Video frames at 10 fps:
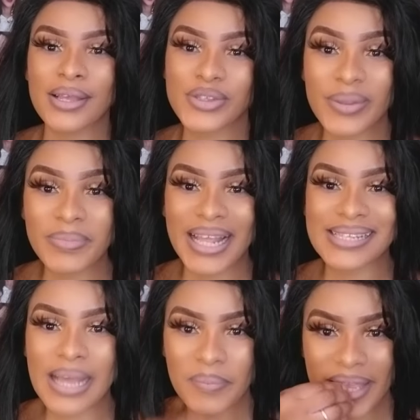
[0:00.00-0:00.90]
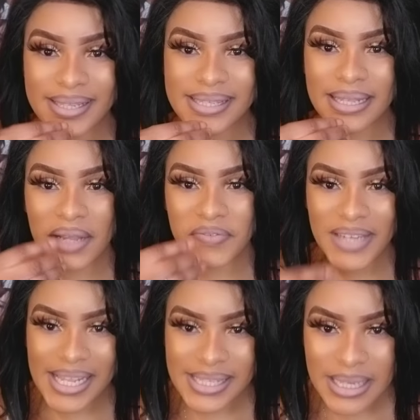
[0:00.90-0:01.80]
Sometimes I'm eating, I feel
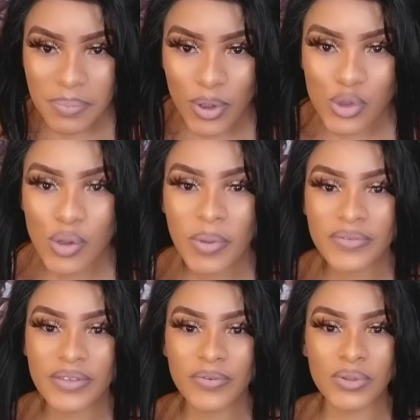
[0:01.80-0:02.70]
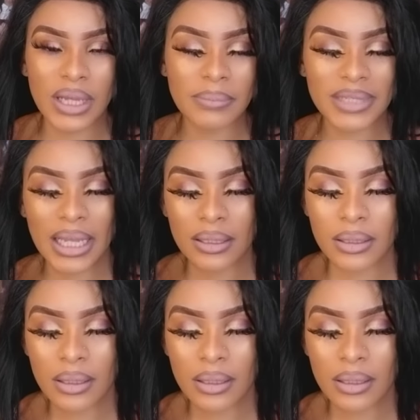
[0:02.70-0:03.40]
like sleeping on top of the food. I'm like,